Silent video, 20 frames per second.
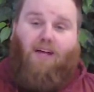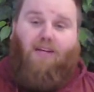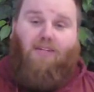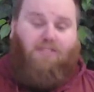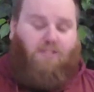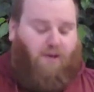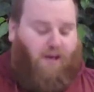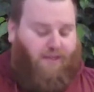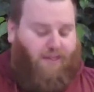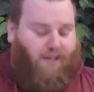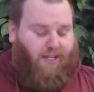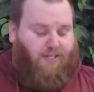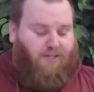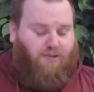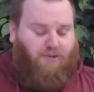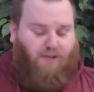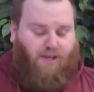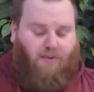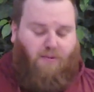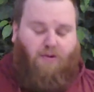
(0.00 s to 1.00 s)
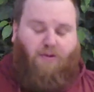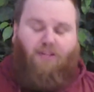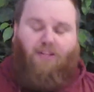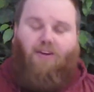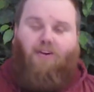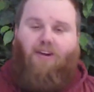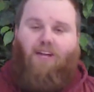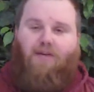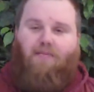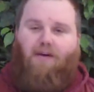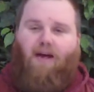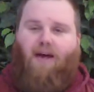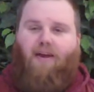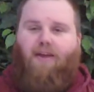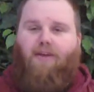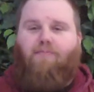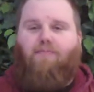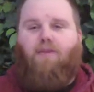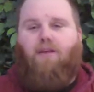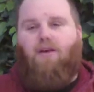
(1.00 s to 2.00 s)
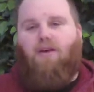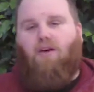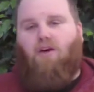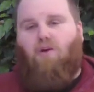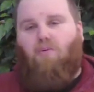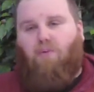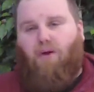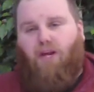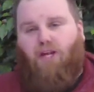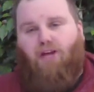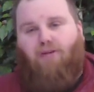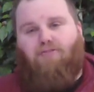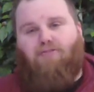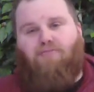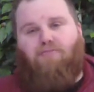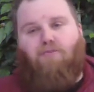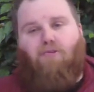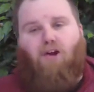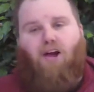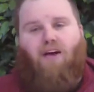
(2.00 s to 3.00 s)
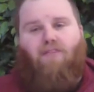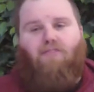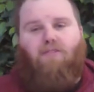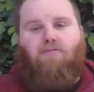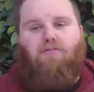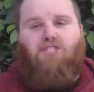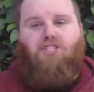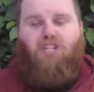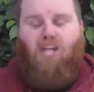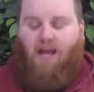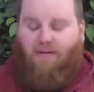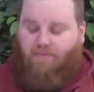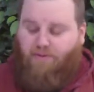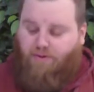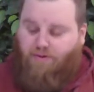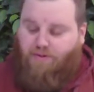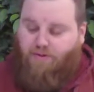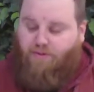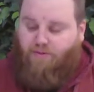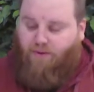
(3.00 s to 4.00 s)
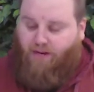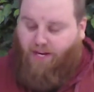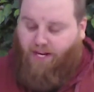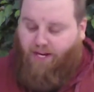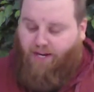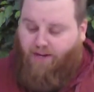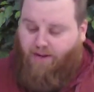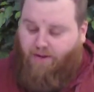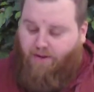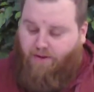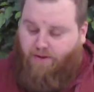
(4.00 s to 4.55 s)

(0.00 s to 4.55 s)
So I it's cool that we're learning about it. But it comes from Proverbs chapter 3,